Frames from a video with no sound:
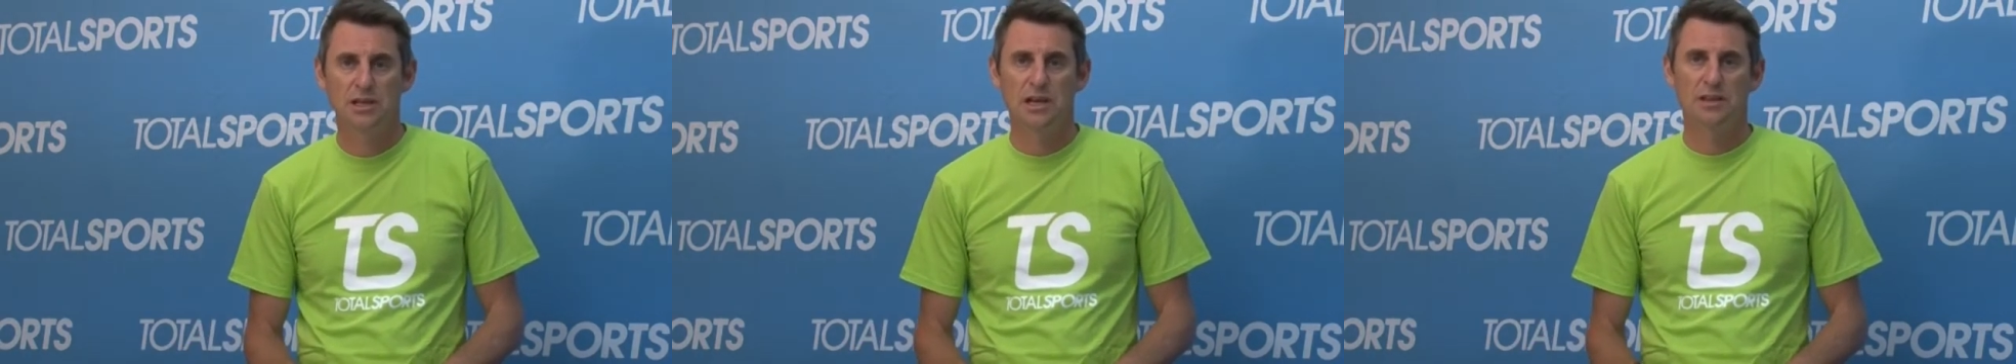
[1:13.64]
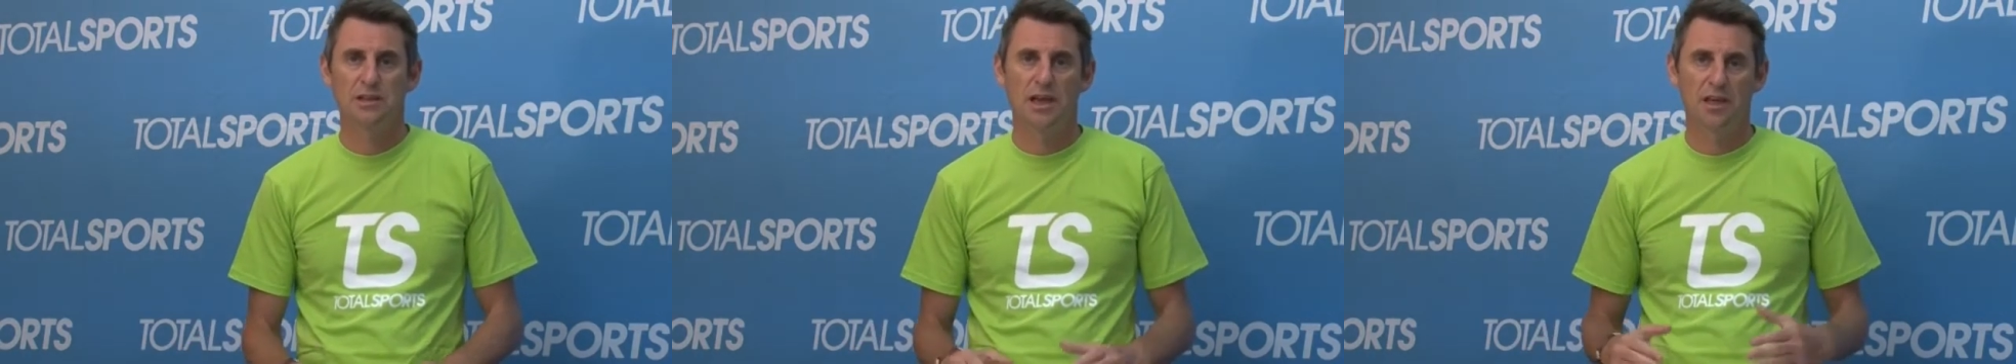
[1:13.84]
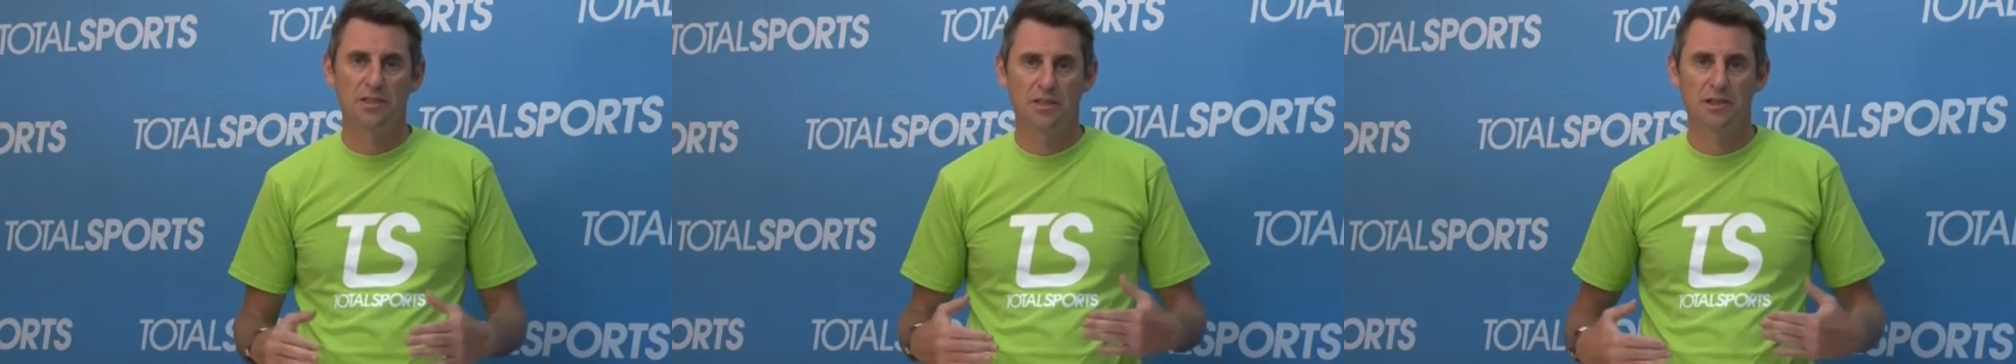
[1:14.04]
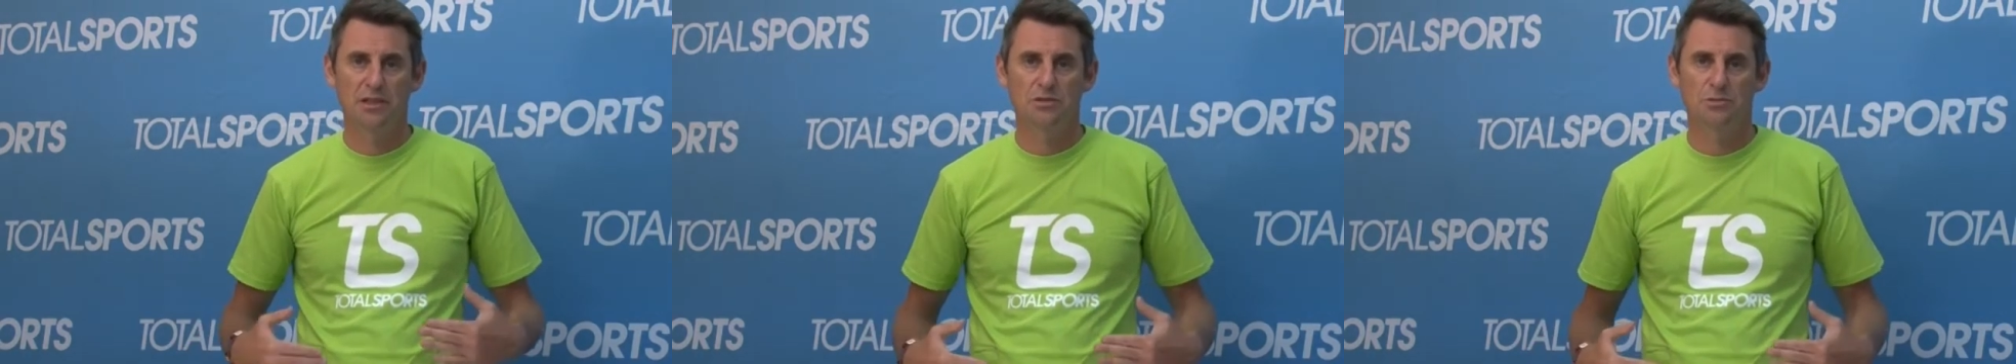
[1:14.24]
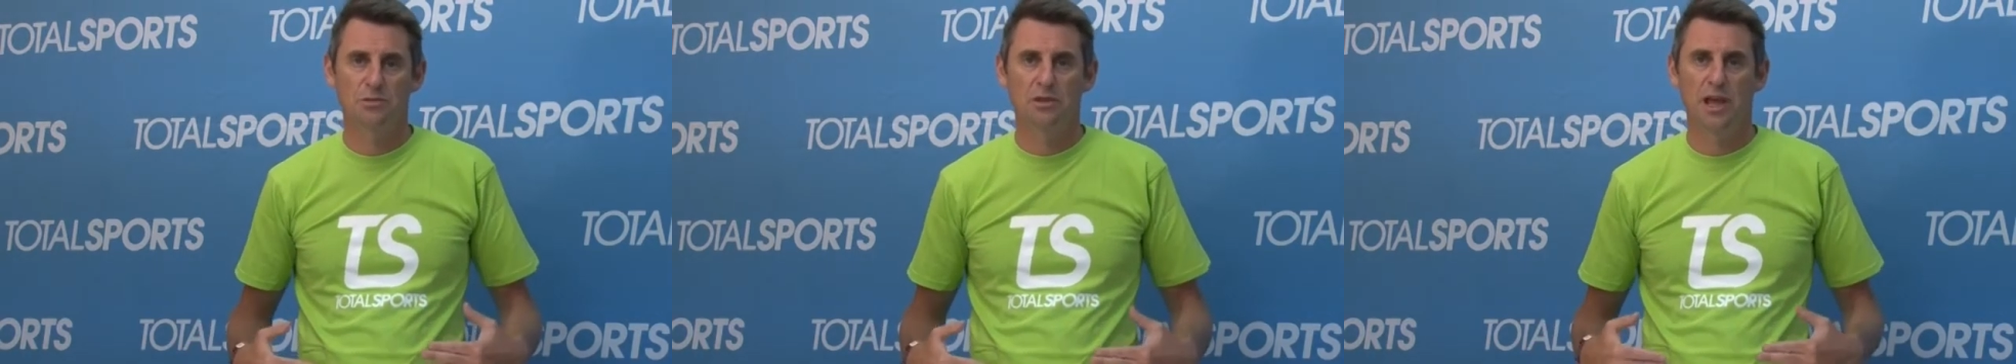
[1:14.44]
and the
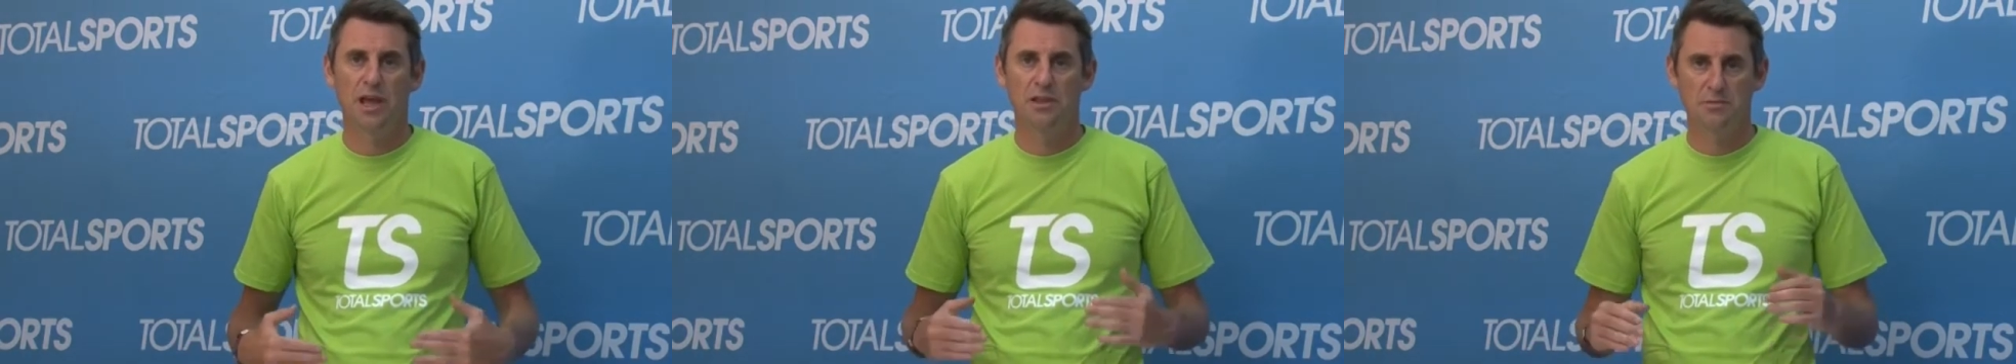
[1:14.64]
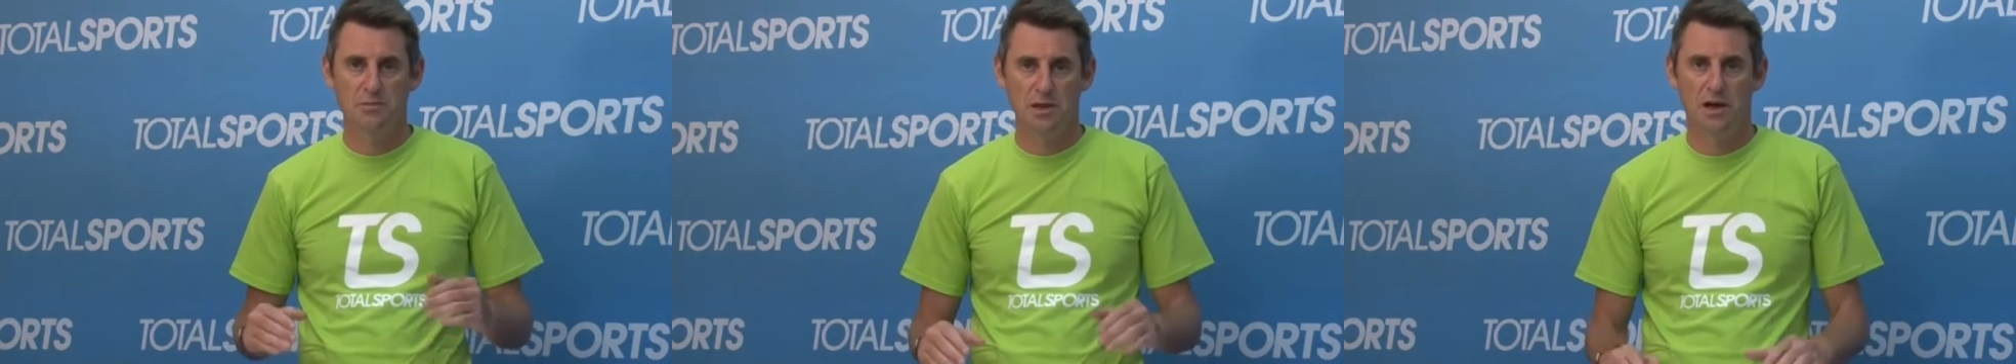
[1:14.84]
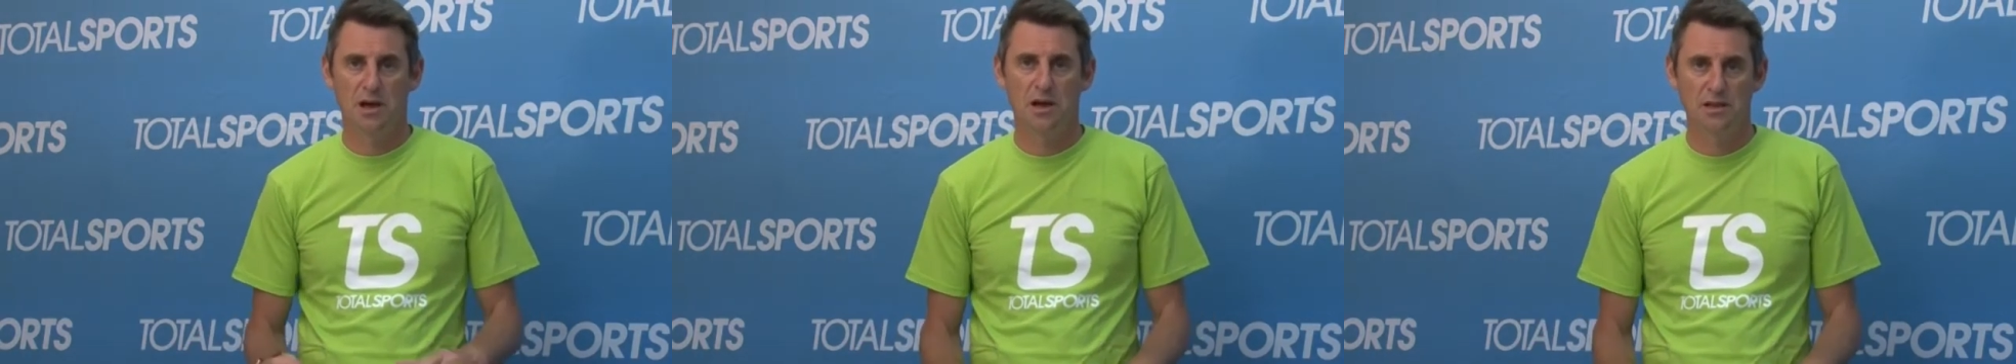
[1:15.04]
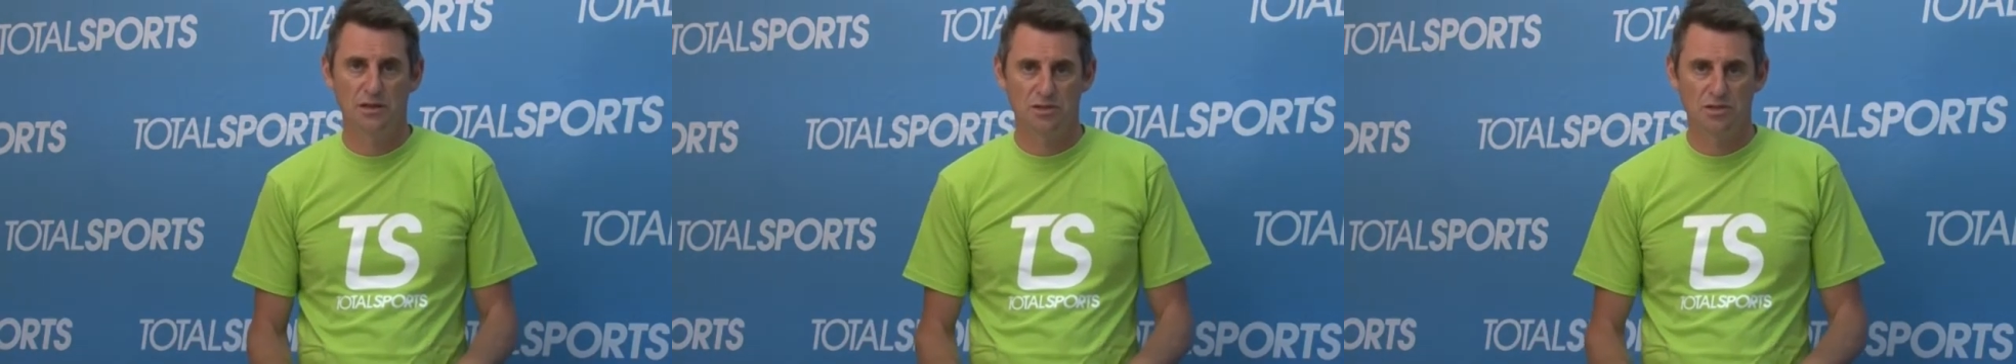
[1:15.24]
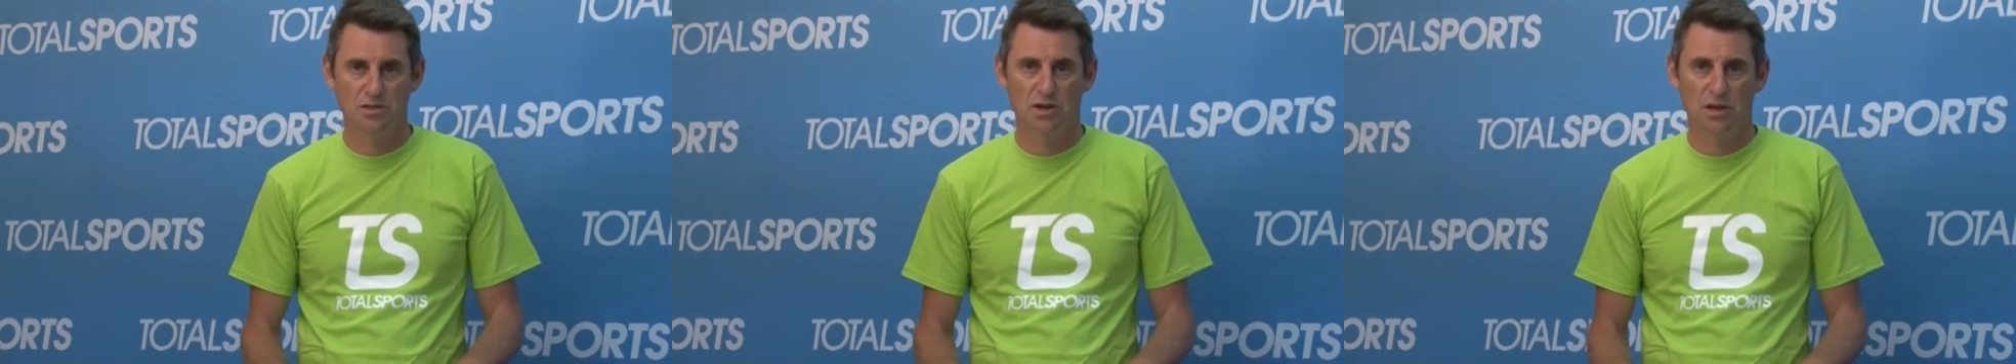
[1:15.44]
athletes will gather behind the
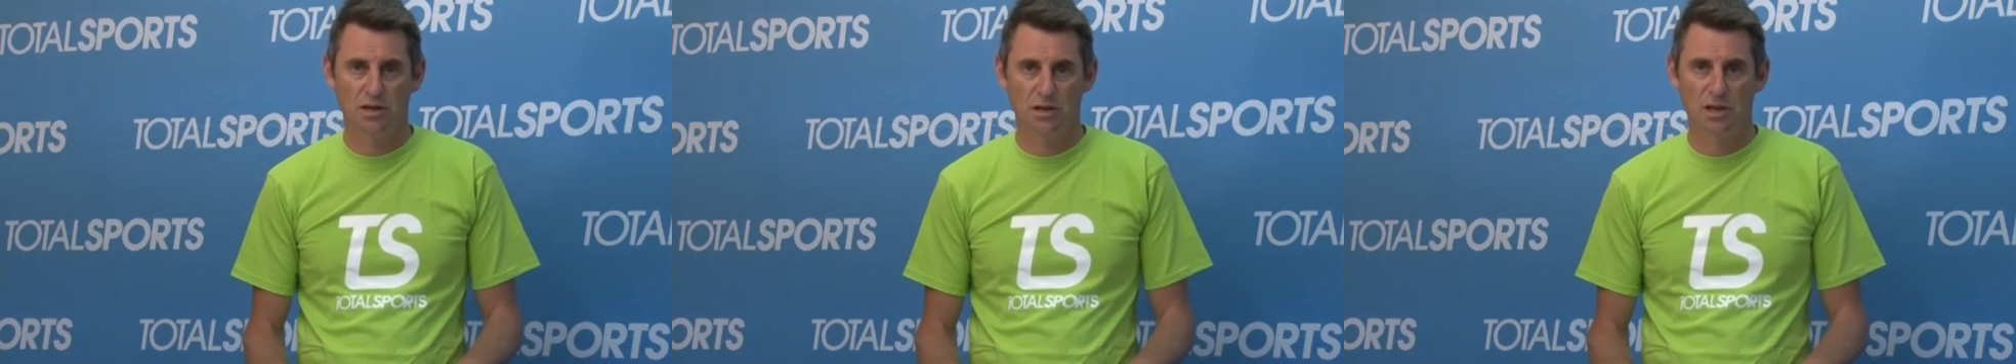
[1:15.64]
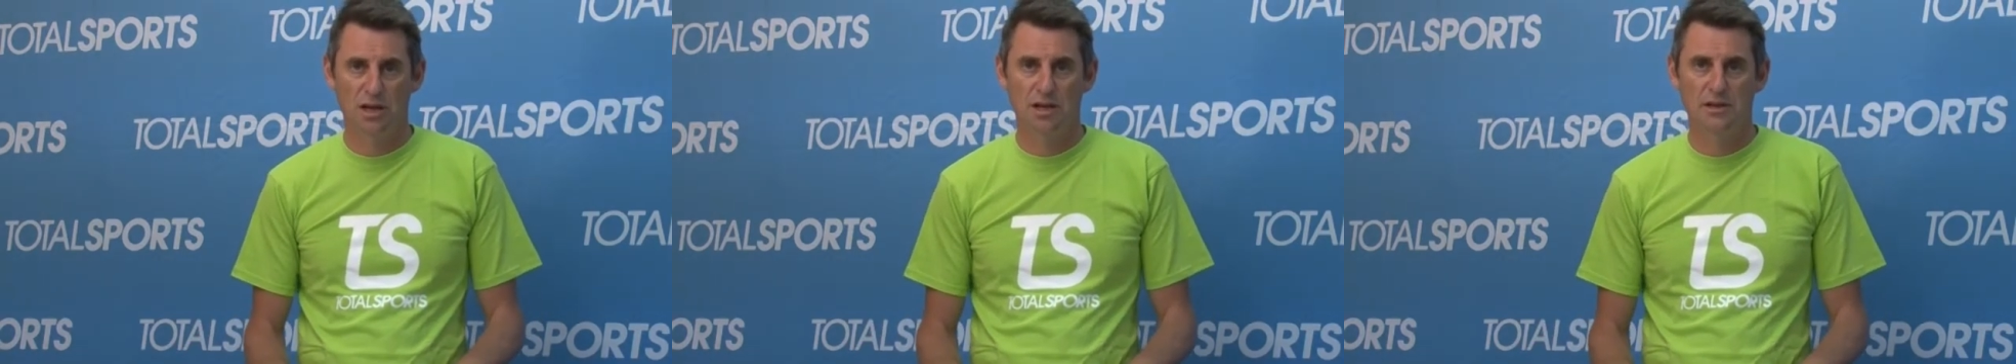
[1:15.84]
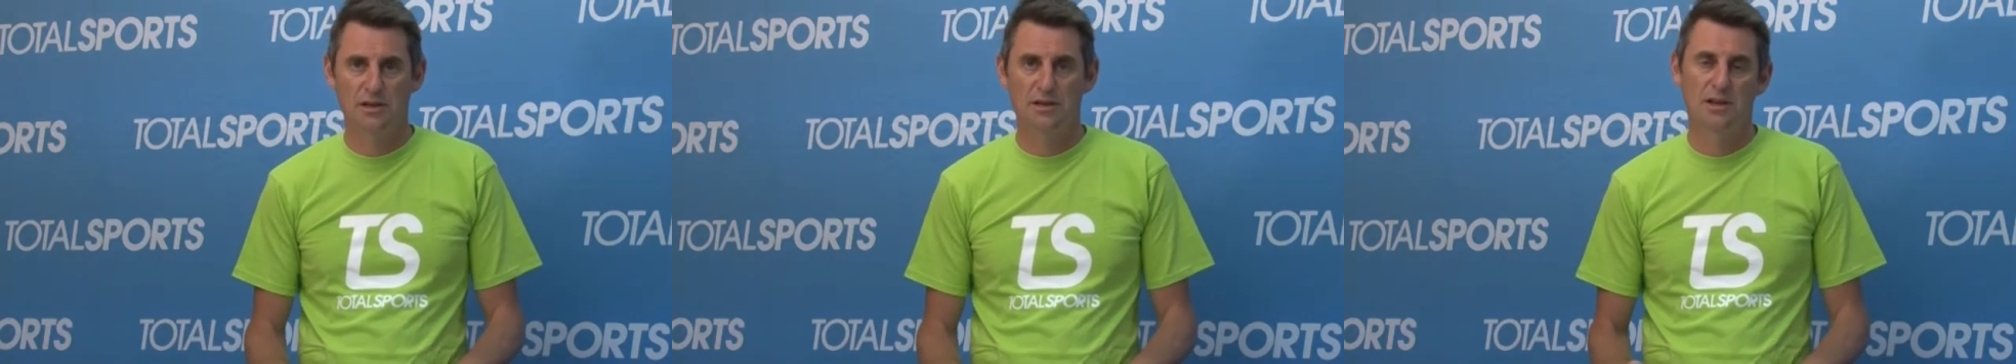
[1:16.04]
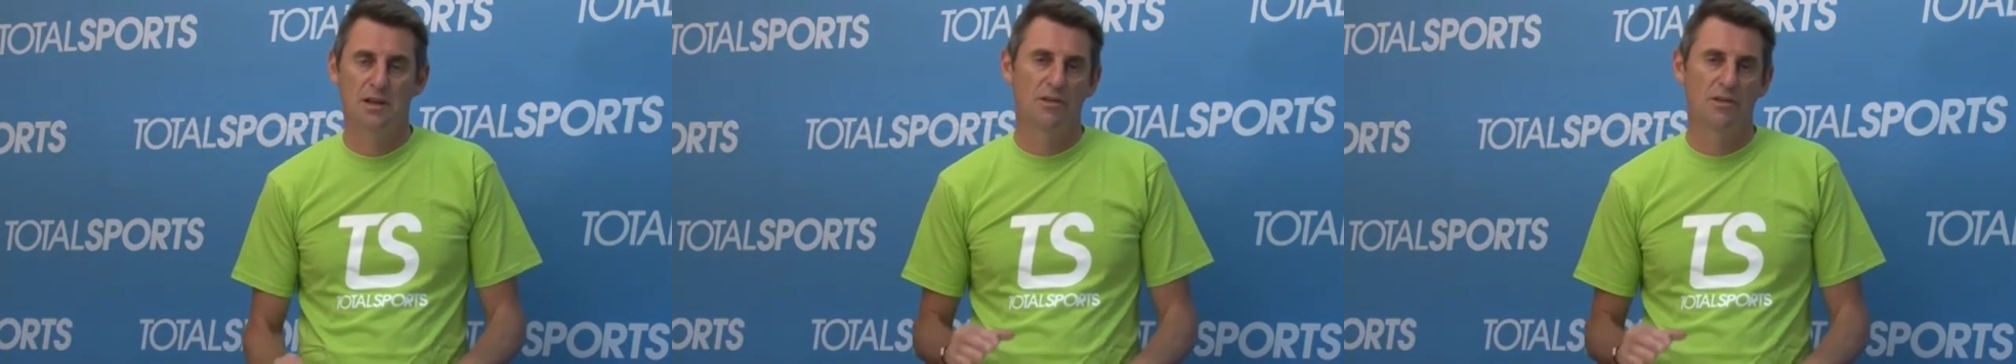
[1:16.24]
start line,